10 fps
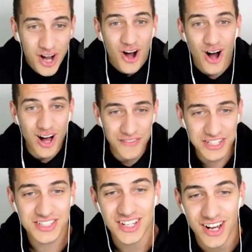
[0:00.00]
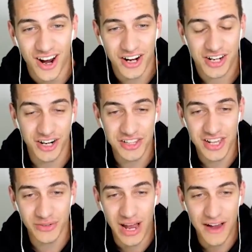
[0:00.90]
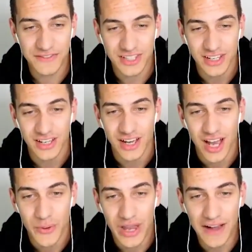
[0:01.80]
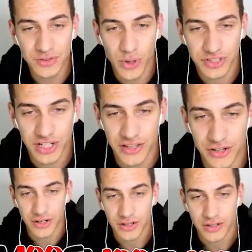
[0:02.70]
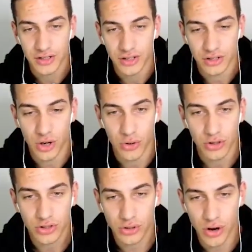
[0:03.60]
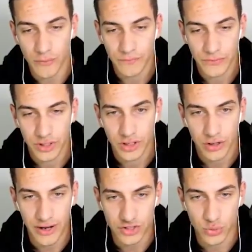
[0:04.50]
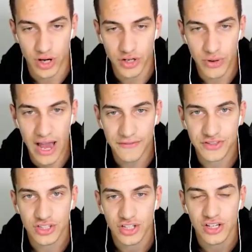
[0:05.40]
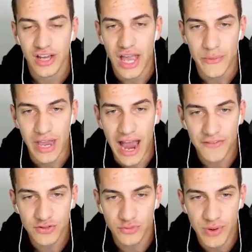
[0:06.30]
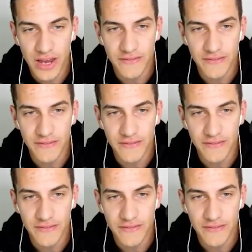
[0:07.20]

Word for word: All of us are currently on a raft, and we have to work together. Go, go, go. All right, so we're on a raft, and we have to be